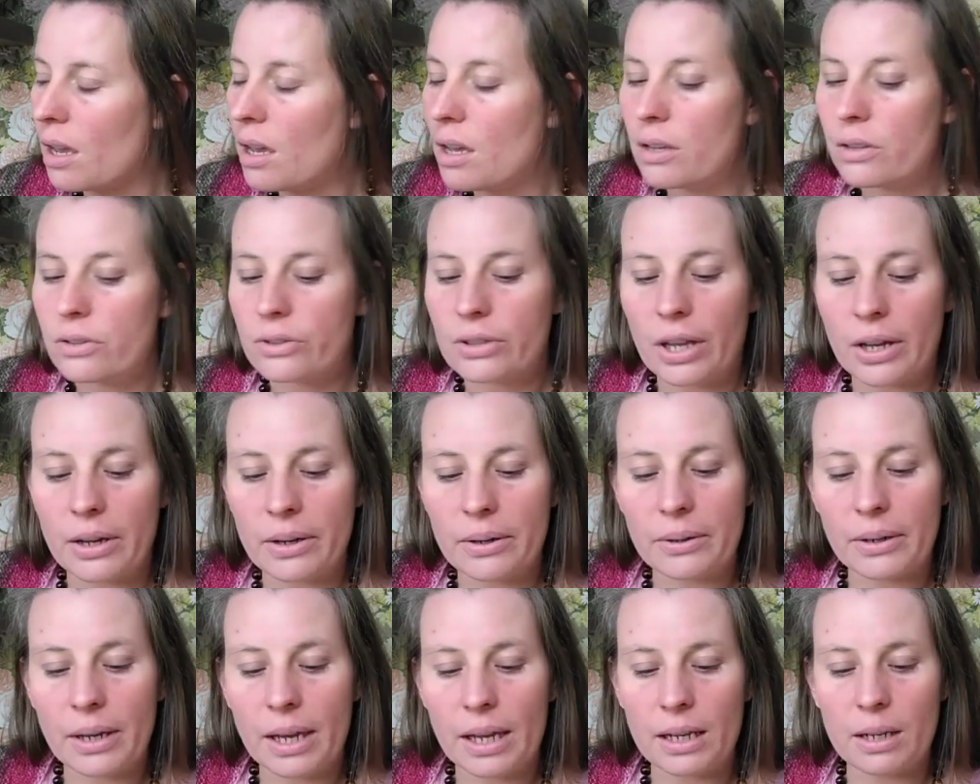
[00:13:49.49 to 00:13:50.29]

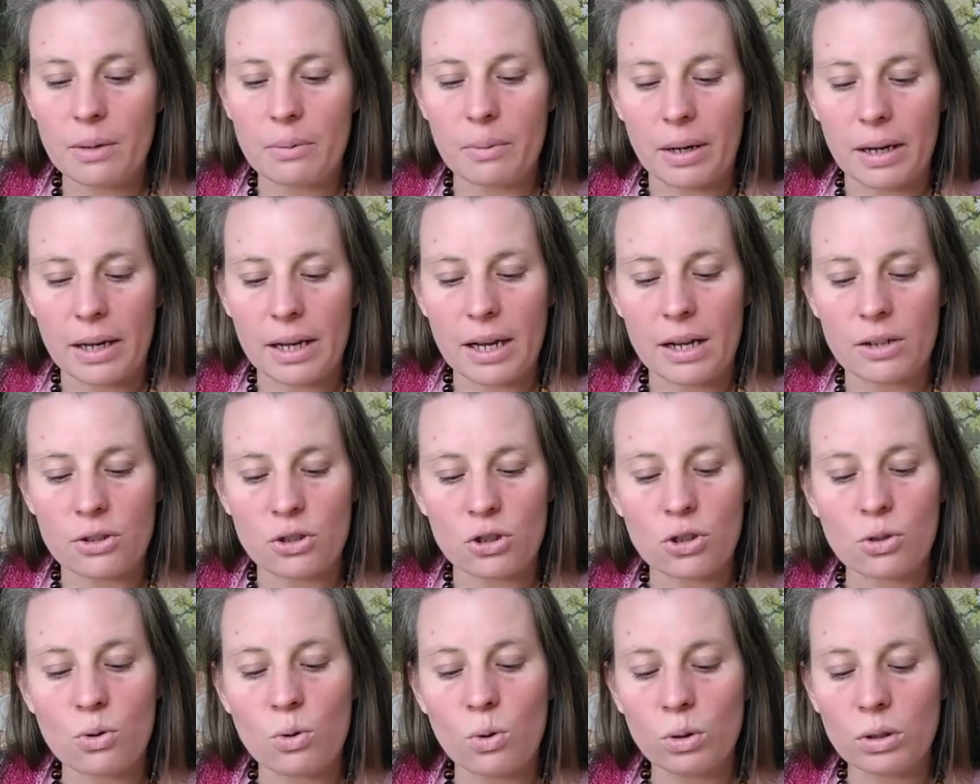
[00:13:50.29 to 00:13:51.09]
So anyway, I
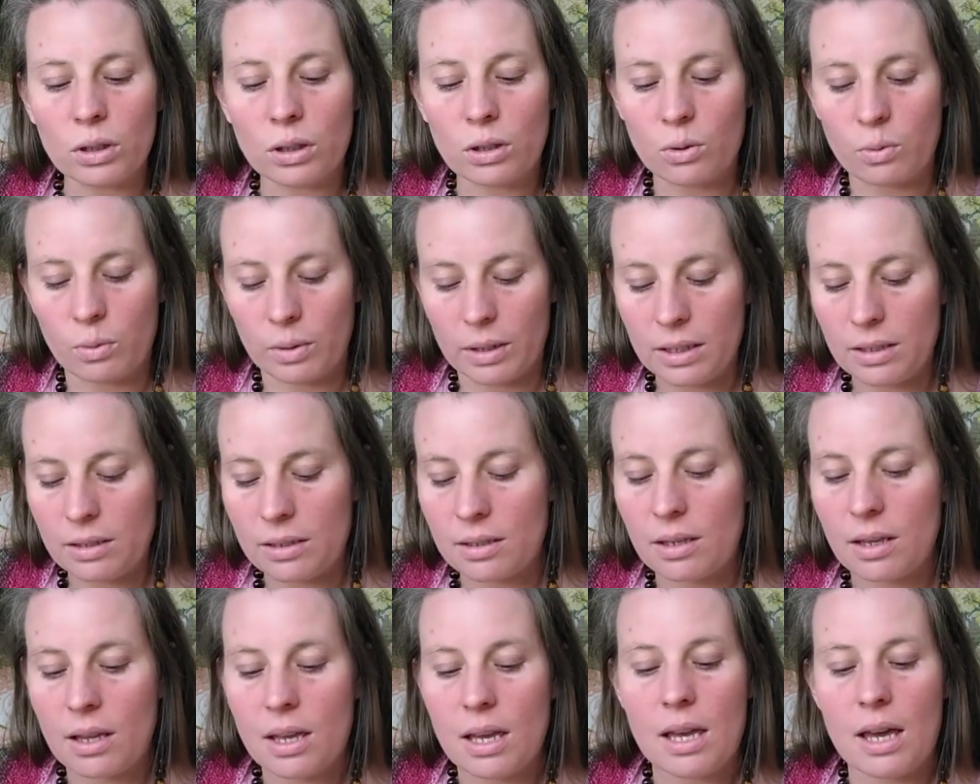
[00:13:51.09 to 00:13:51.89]
just called it
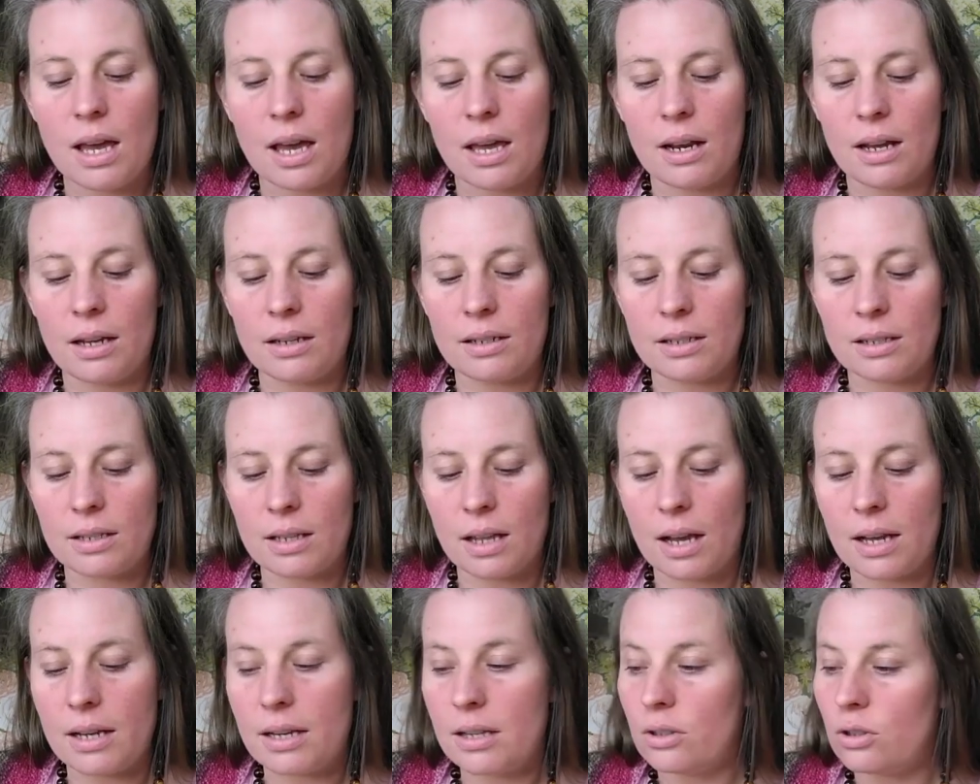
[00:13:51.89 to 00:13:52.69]
quits and I
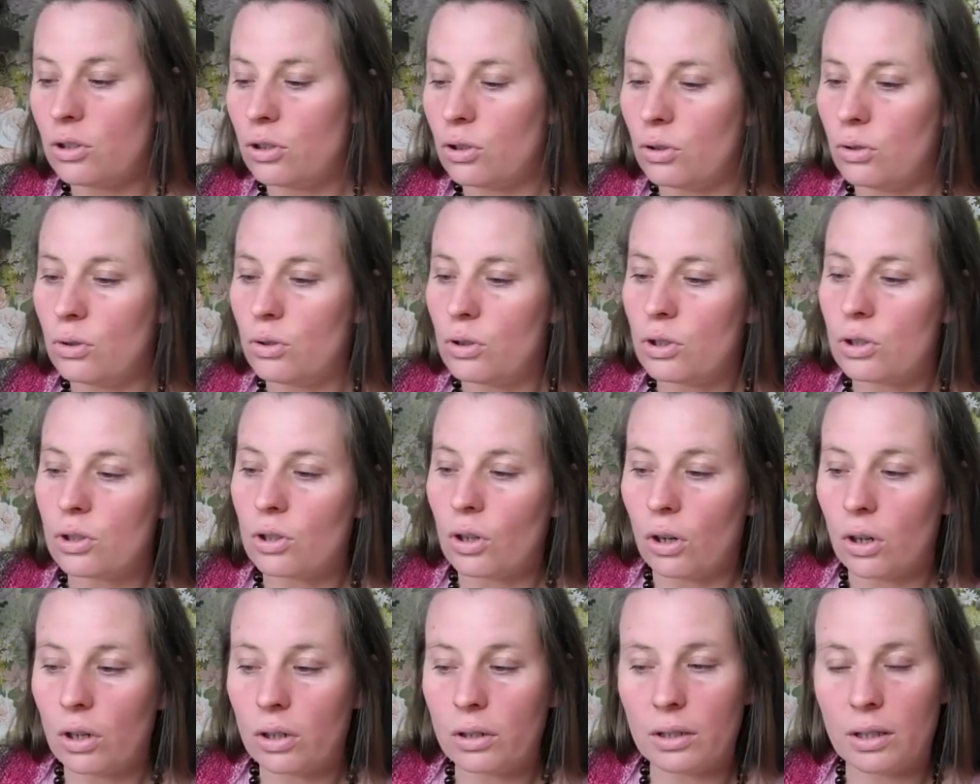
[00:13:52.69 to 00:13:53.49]
decided to
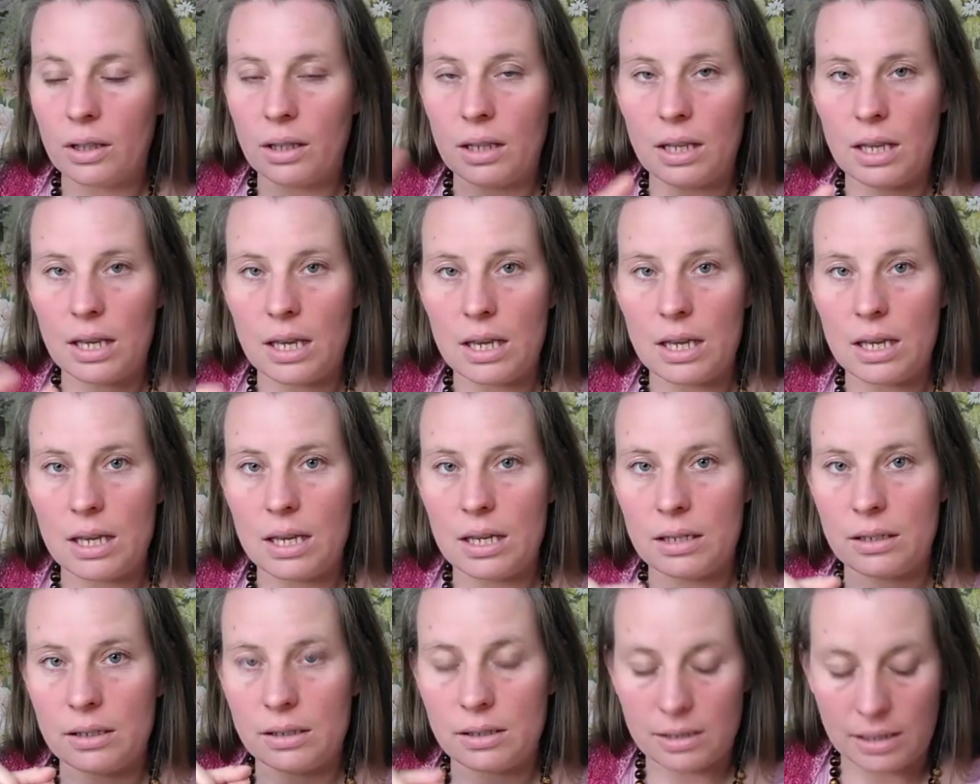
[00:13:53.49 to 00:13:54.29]
start the
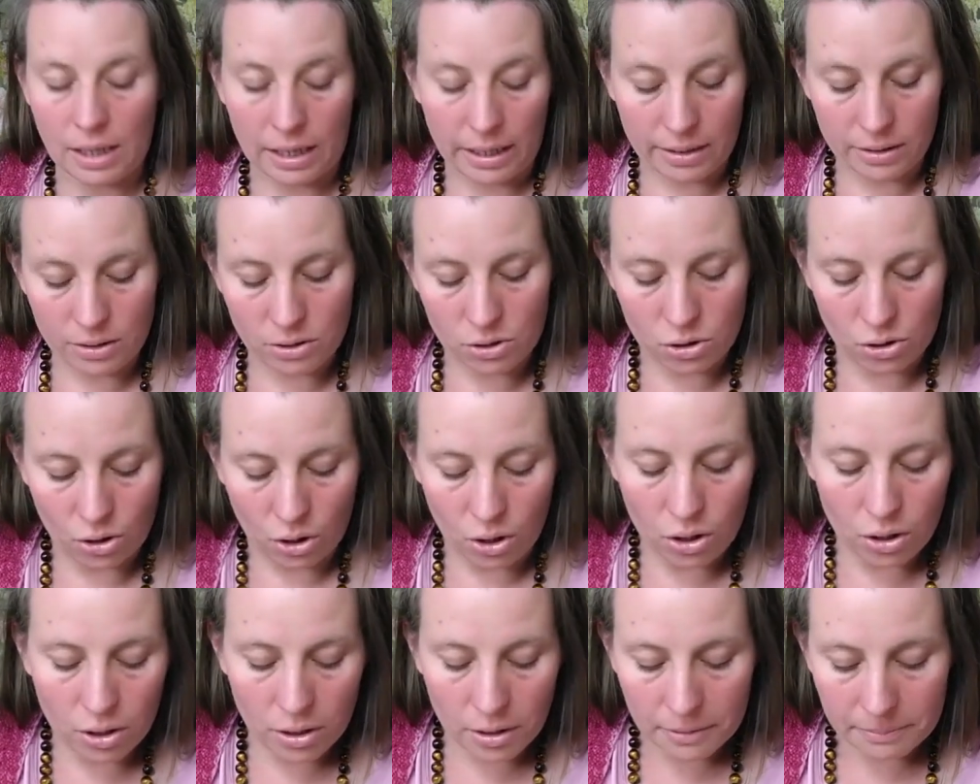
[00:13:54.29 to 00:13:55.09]
second
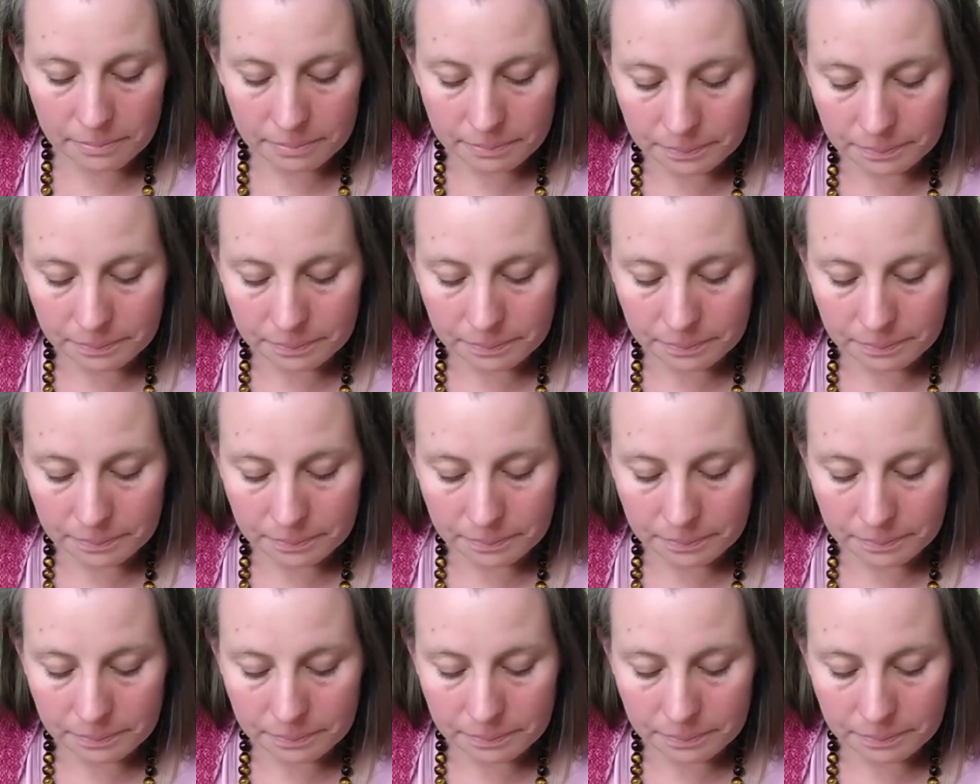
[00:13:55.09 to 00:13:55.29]
sock,